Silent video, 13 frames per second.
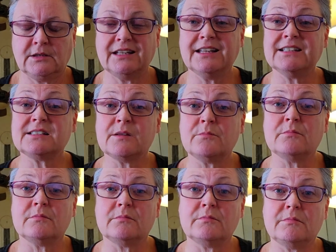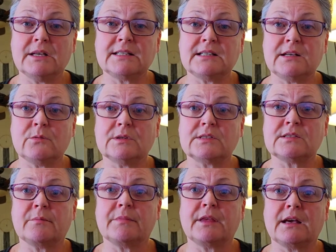Unless I'm mixing it with
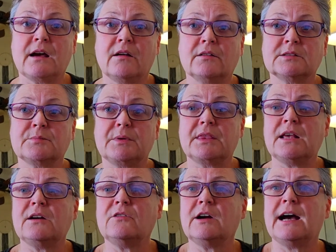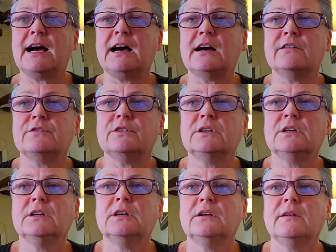something else. But they don't have
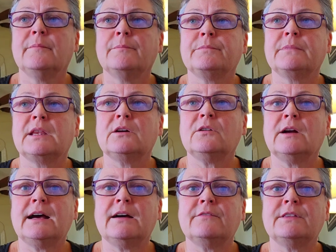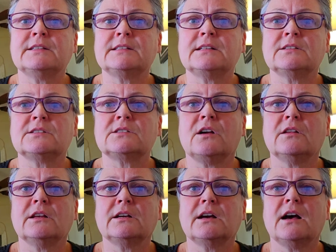they don't have this in a
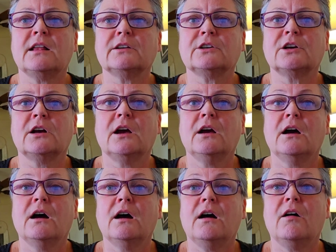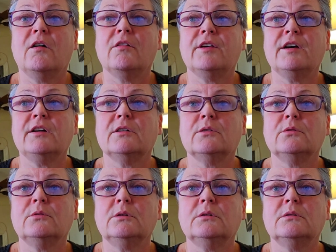solid color.
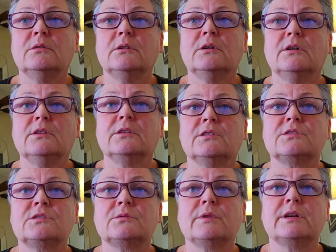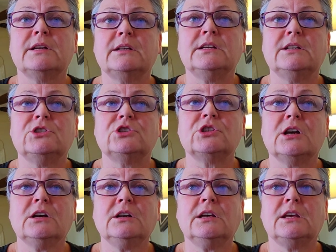Although the Serenity
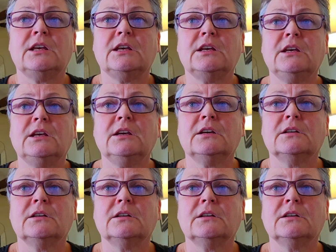Chunky,